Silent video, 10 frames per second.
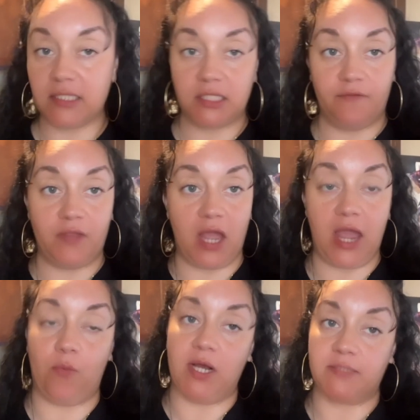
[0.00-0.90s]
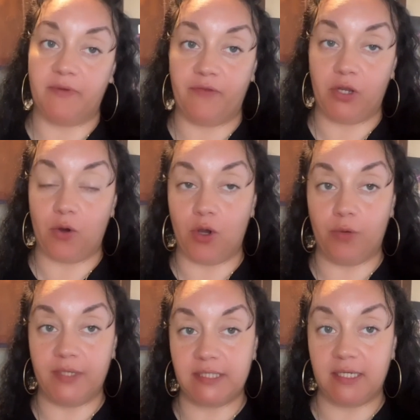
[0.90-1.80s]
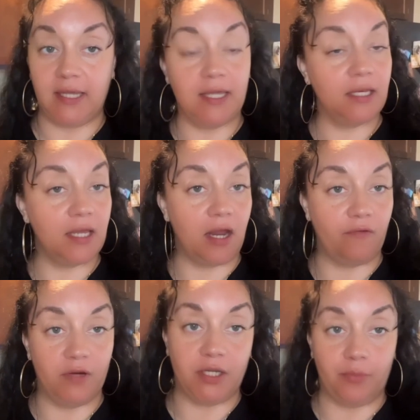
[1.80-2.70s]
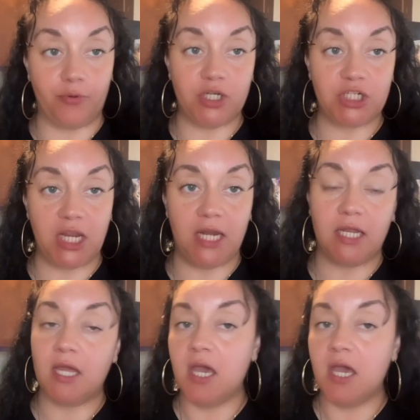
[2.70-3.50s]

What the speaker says: If y'all have watched my video all the way to the end, I really appreciate it.